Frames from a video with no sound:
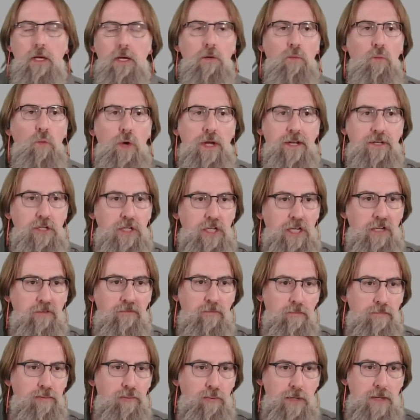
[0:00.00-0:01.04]
which even
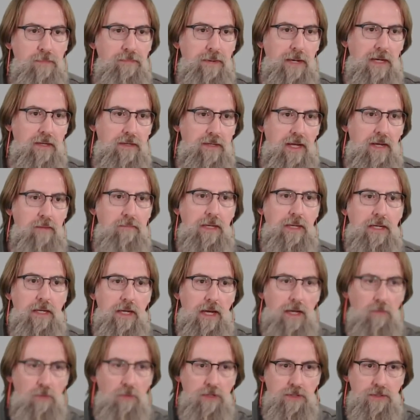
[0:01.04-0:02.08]
pre-pandemic I
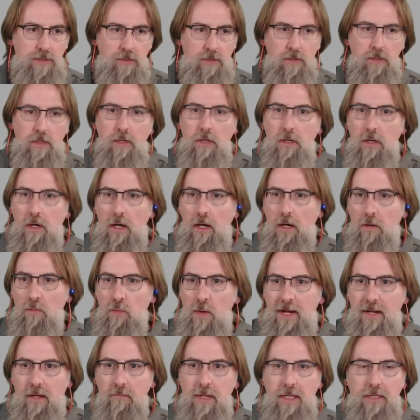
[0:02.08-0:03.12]
was
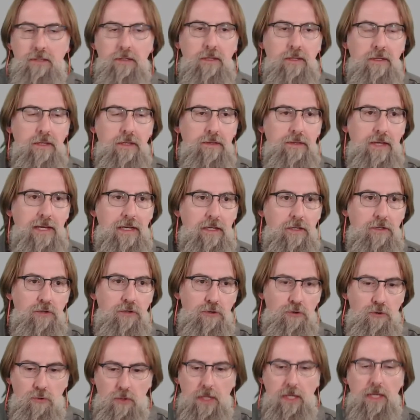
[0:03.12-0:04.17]
recommending that they can
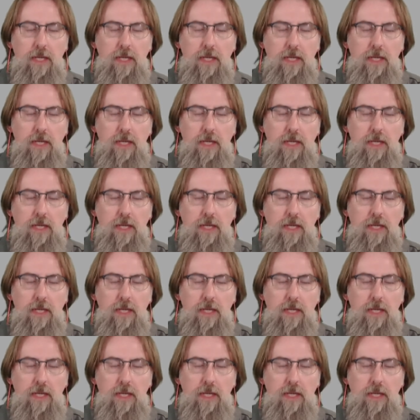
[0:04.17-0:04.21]
do,